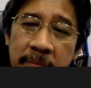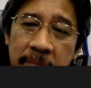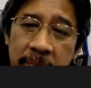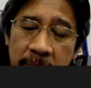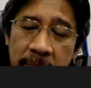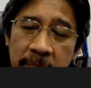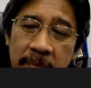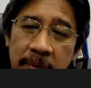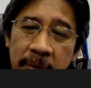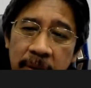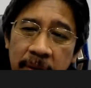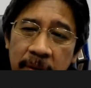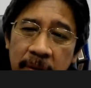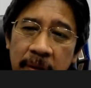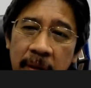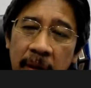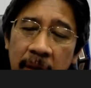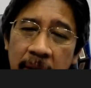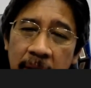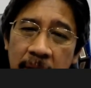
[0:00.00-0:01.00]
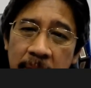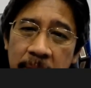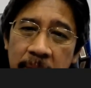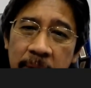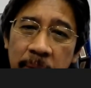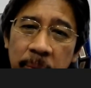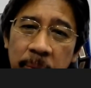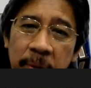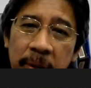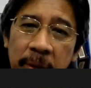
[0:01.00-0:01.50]
You know,
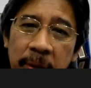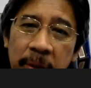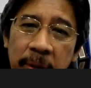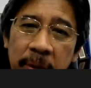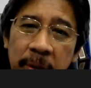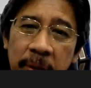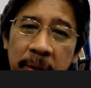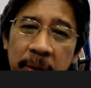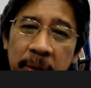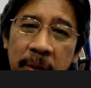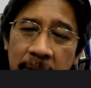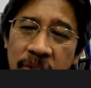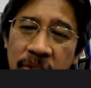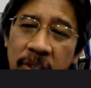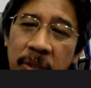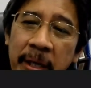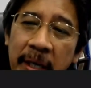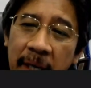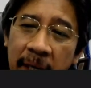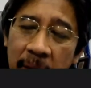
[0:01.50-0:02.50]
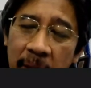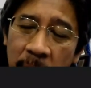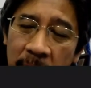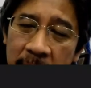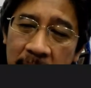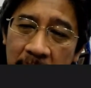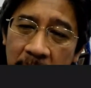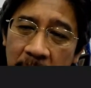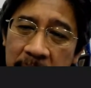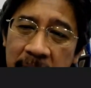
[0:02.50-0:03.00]
we don't discriminate
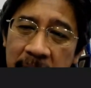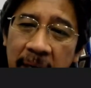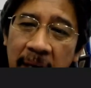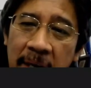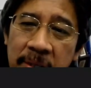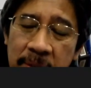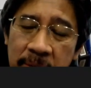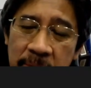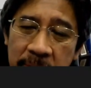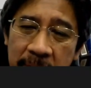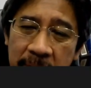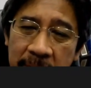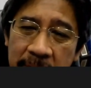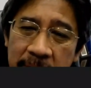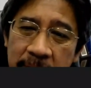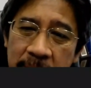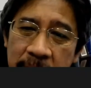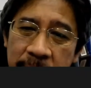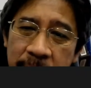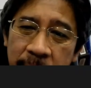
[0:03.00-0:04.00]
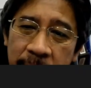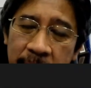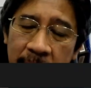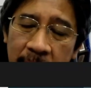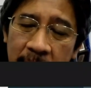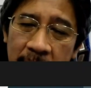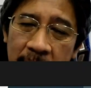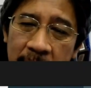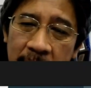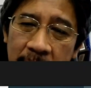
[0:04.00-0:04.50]
local or international students.
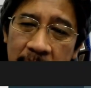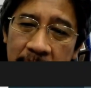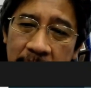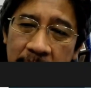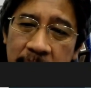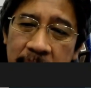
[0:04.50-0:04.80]
You know.